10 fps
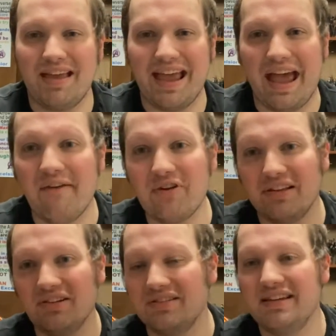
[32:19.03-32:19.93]
every
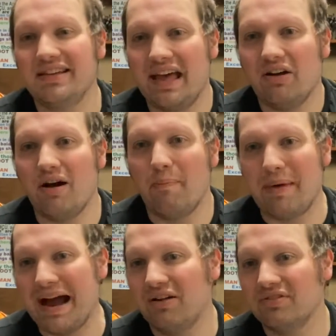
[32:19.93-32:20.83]
little detail
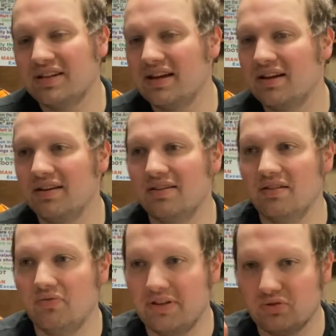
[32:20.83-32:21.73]
about
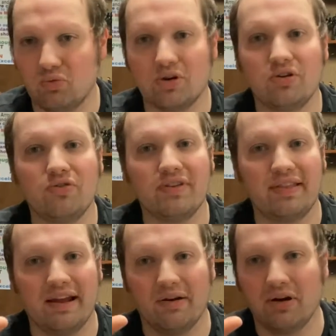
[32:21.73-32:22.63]
this world and
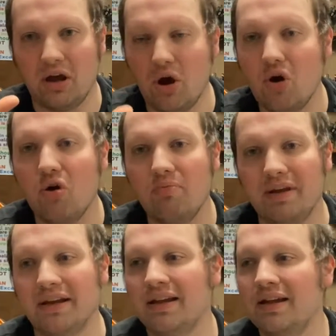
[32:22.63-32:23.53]
their home, and